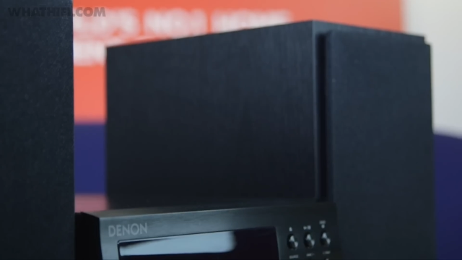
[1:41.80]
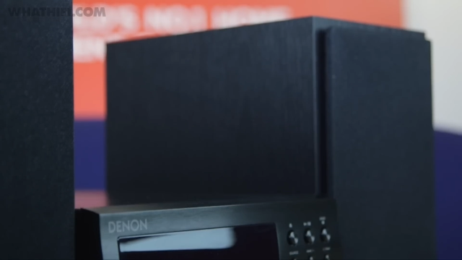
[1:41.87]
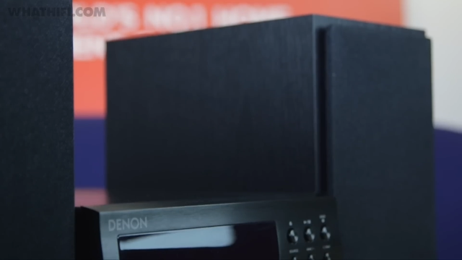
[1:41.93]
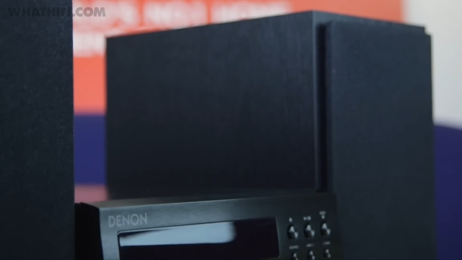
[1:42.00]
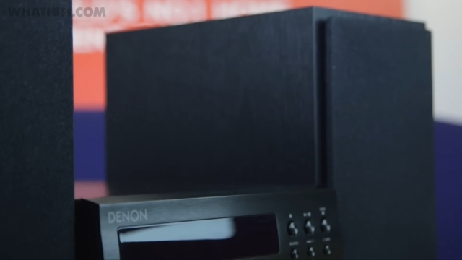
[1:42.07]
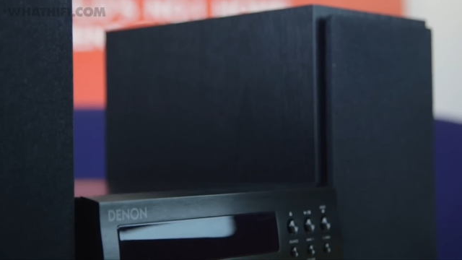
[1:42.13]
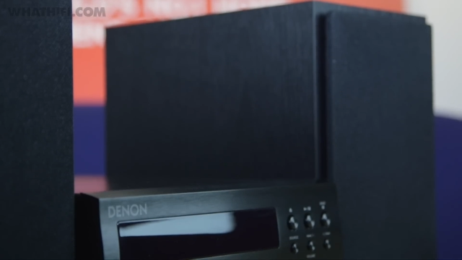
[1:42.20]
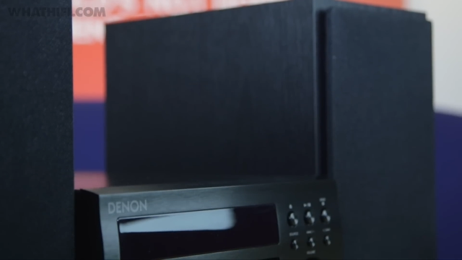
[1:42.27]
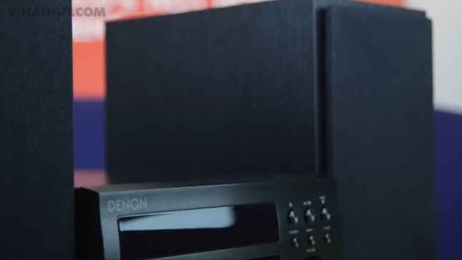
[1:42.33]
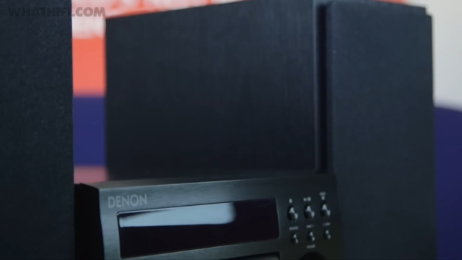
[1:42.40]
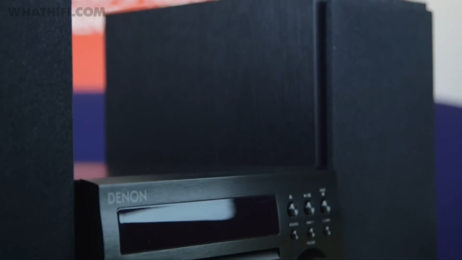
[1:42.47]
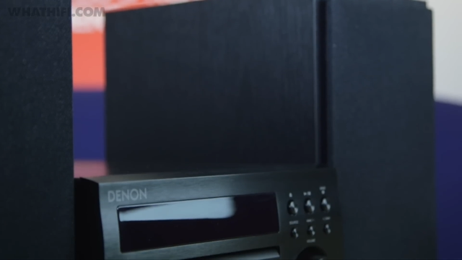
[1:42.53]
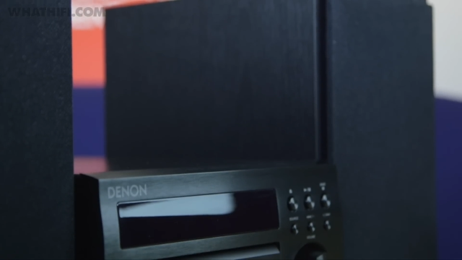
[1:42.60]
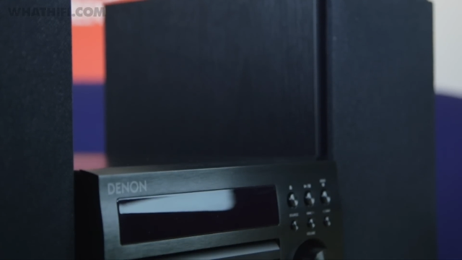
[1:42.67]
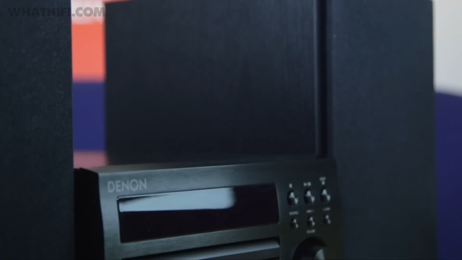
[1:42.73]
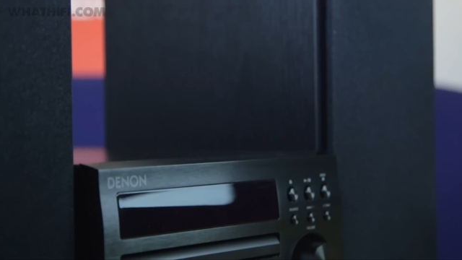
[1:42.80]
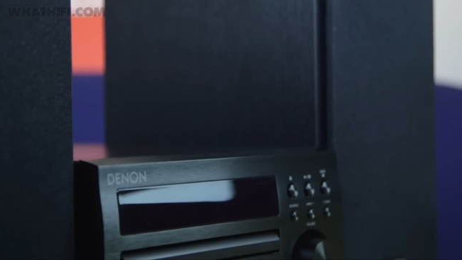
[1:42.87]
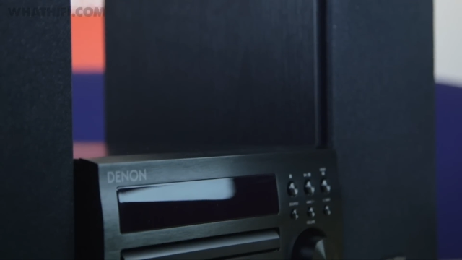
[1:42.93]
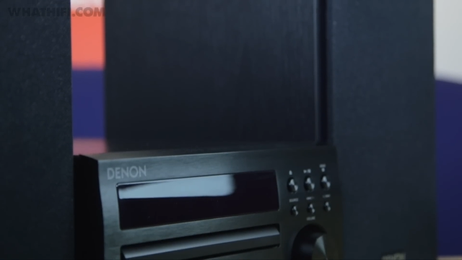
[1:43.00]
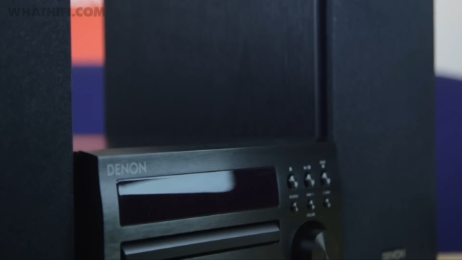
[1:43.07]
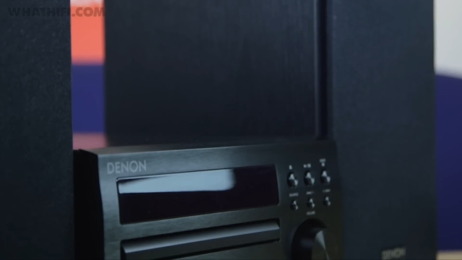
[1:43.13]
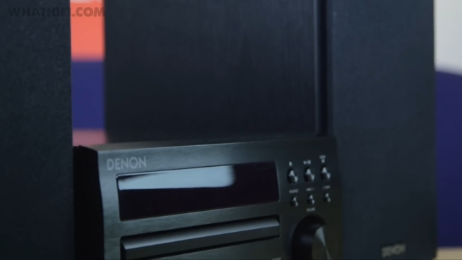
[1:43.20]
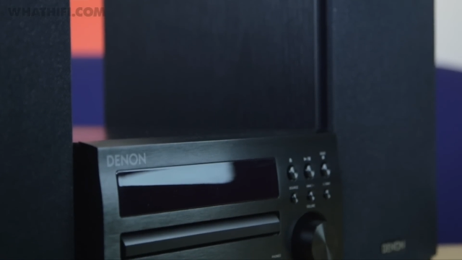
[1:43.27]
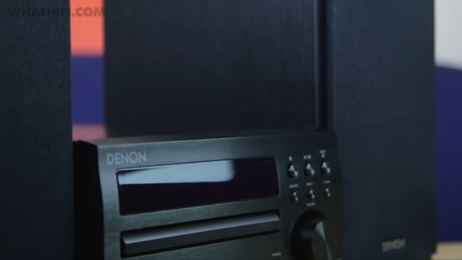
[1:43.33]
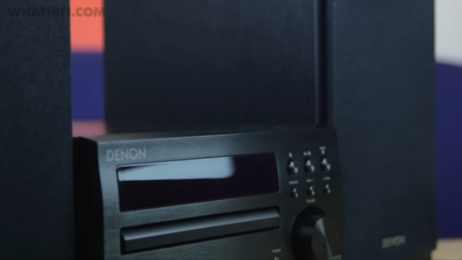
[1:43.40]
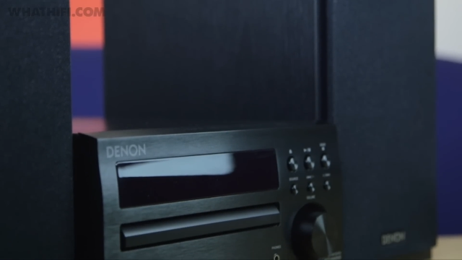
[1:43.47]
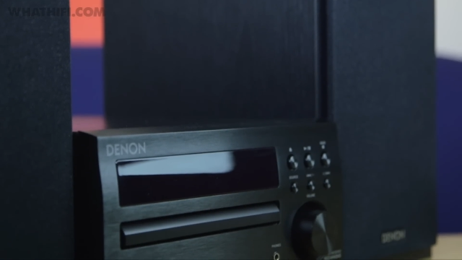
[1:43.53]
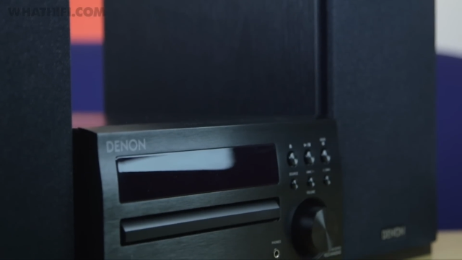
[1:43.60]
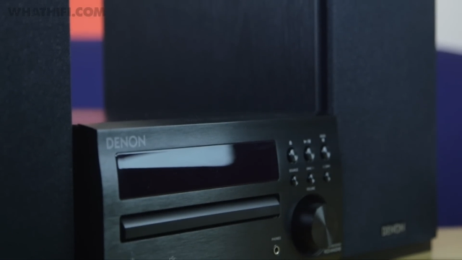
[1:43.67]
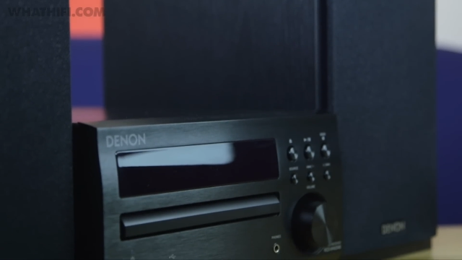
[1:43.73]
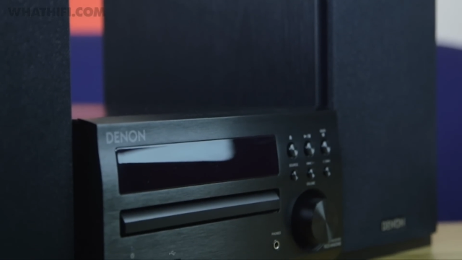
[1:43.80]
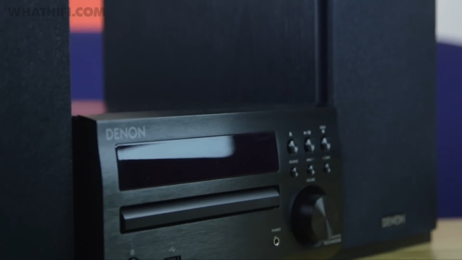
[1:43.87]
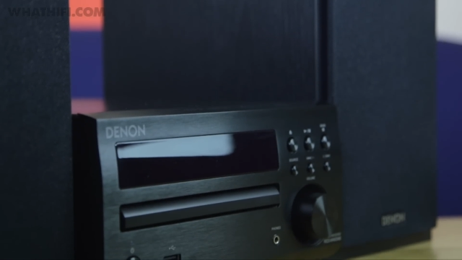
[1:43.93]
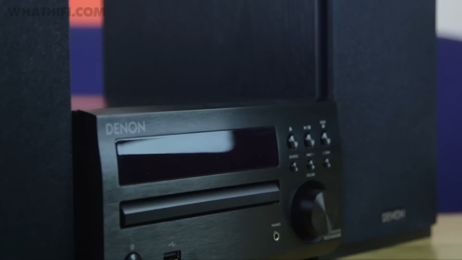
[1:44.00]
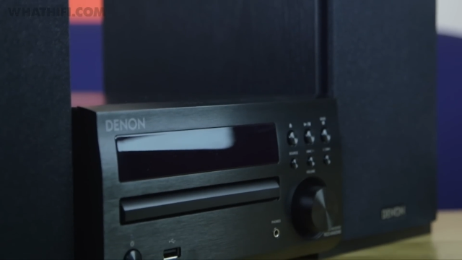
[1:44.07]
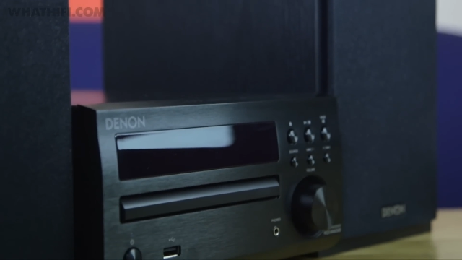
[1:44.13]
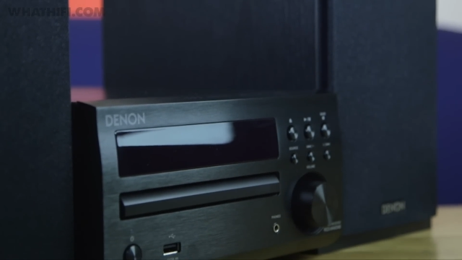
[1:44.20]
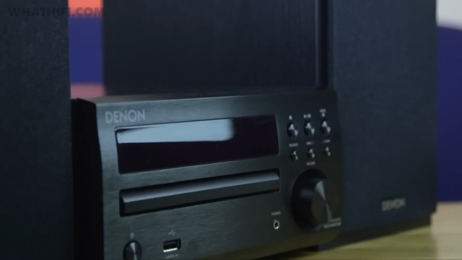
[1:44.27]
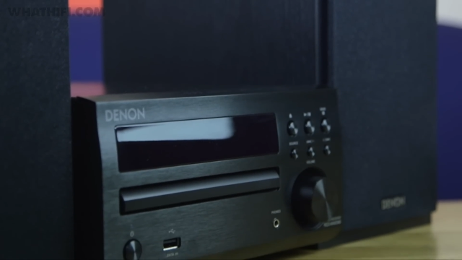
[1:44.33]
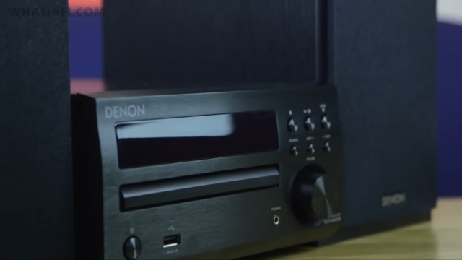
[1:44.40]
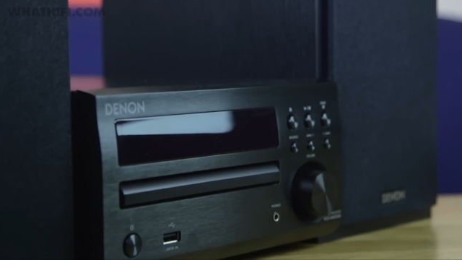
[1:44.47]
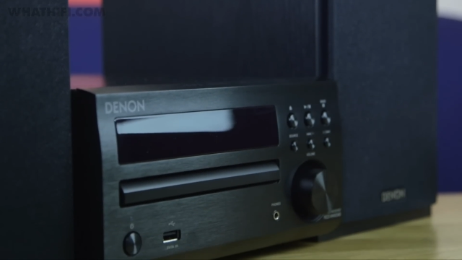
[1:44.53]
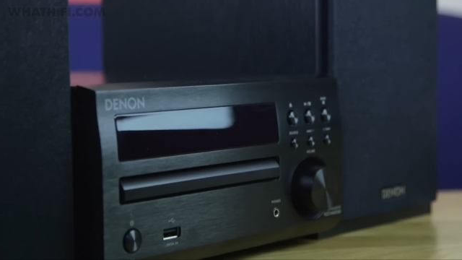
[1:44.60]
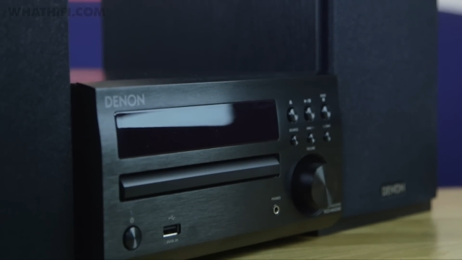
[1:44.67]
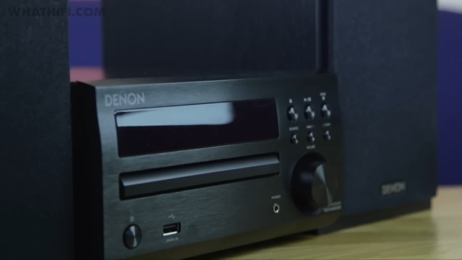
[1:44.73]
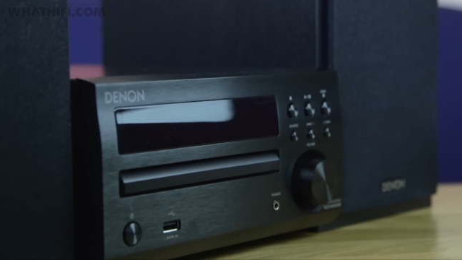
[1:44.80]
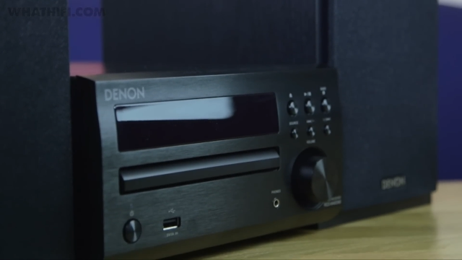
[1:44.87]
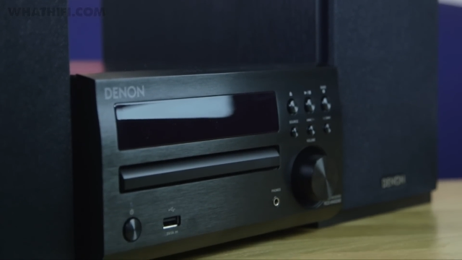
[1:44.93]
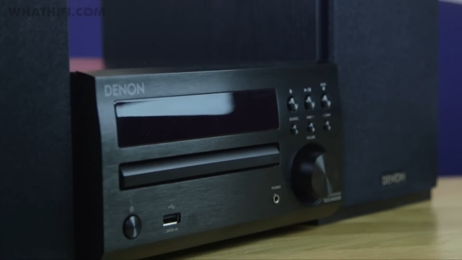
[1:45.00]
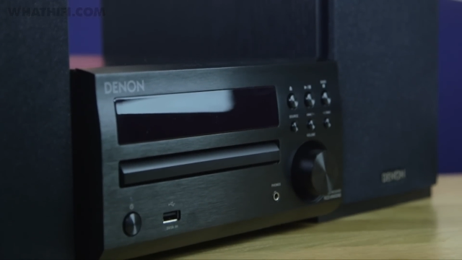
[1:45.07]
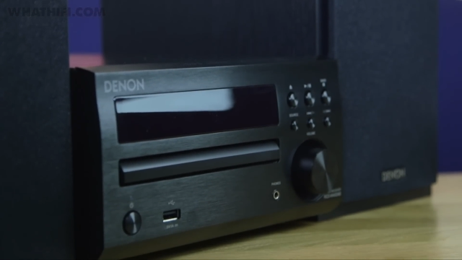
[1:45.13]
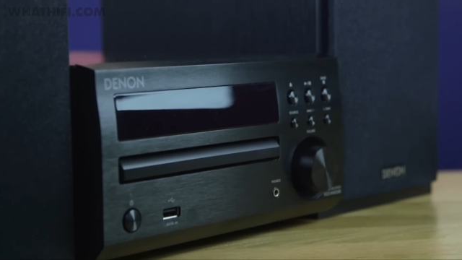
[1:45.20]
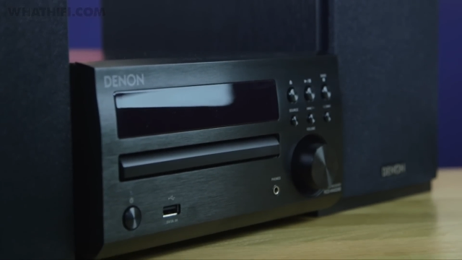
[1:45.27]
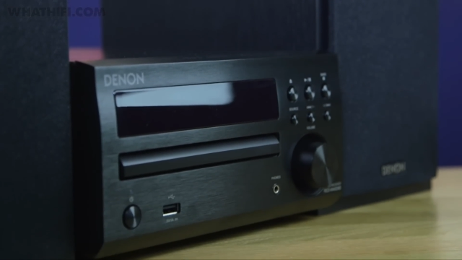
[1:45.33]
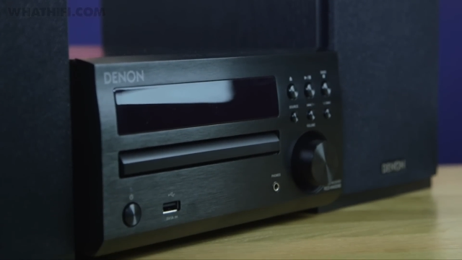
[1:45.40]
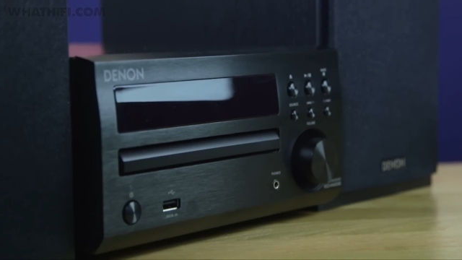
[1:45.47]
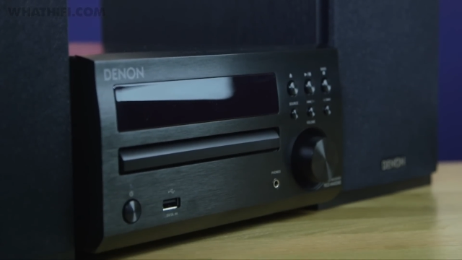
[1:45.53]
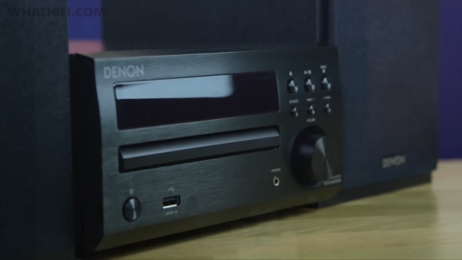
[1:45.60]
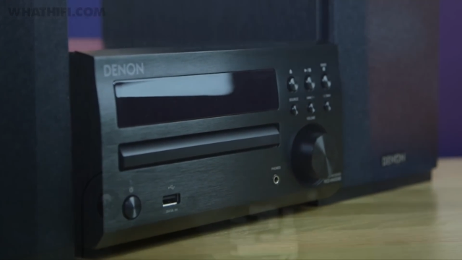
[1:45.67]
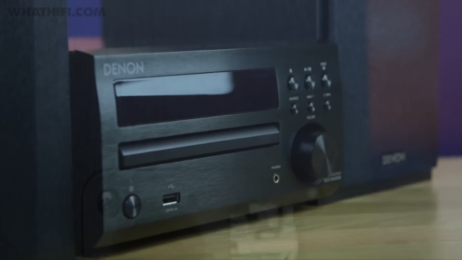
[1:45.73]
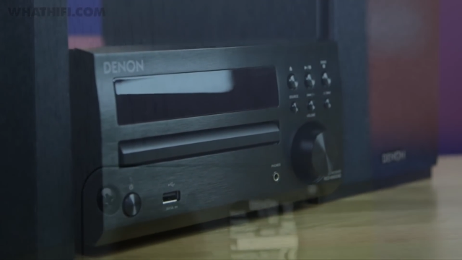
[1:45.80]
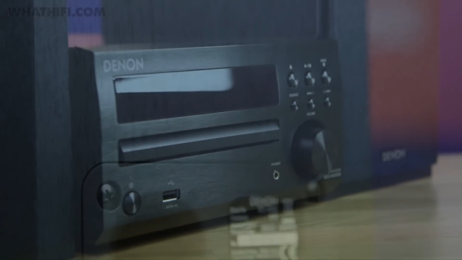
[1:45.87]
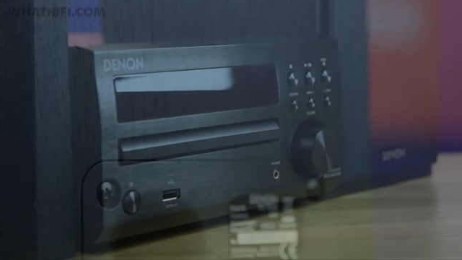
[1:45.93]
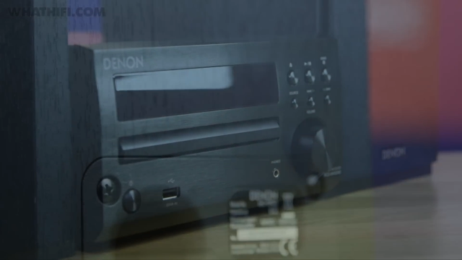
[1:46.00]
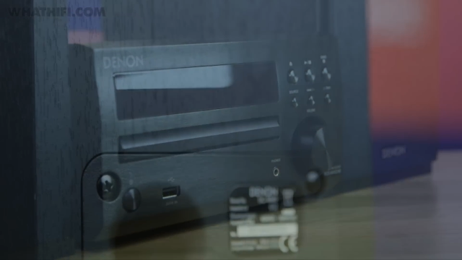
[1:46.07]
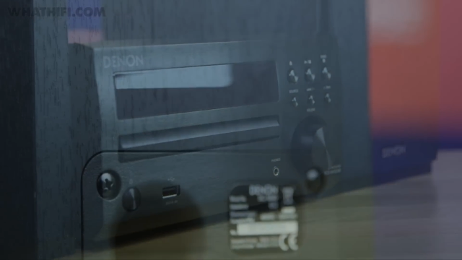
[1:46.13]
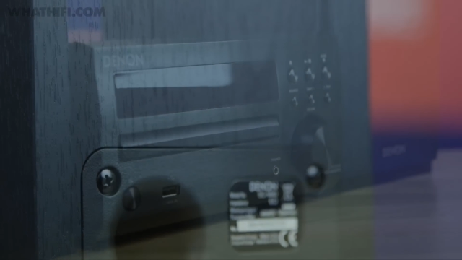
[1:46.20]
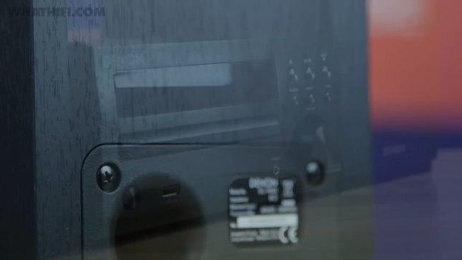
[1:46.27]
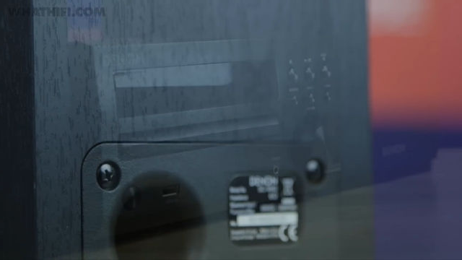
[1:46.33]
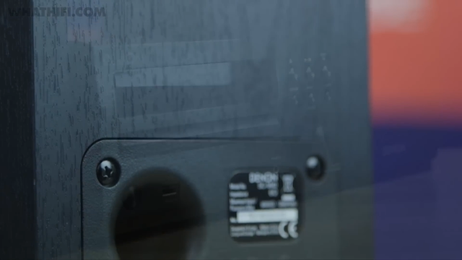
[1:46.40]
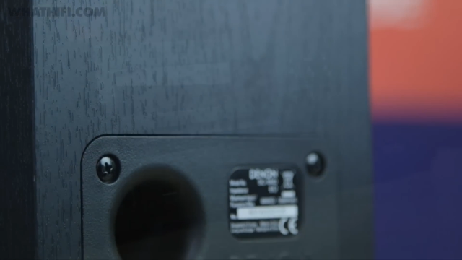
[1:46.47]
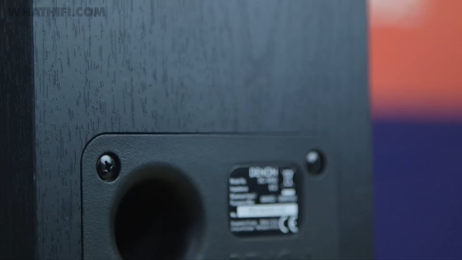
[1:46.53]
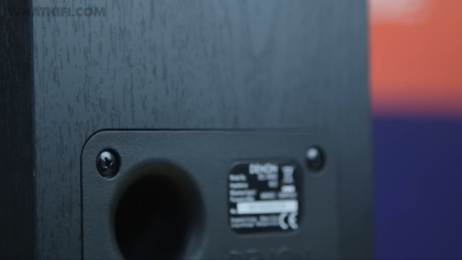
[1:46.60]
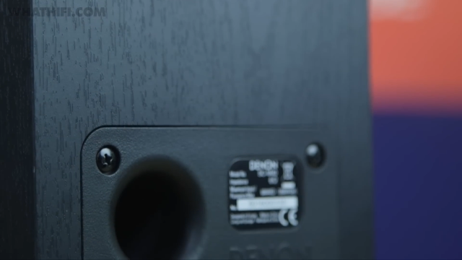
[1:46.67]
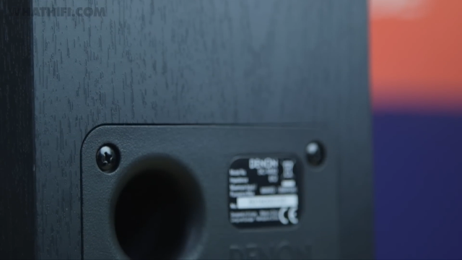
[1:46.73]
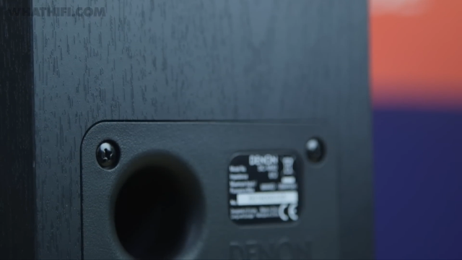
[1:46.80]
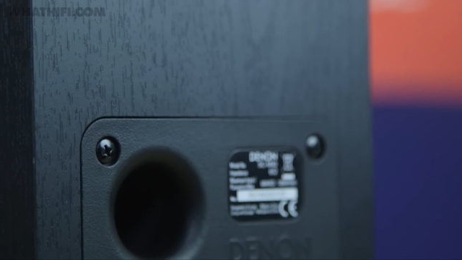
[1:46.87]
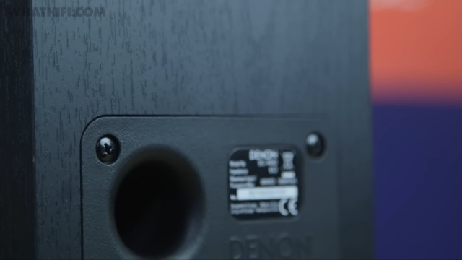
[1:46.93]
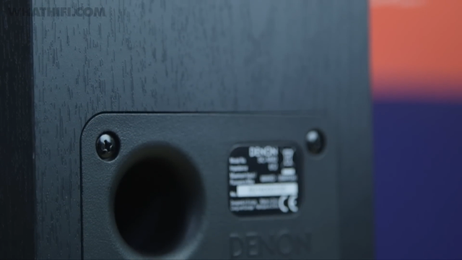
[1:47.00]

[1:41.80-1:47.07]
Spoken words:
(no speaker visible)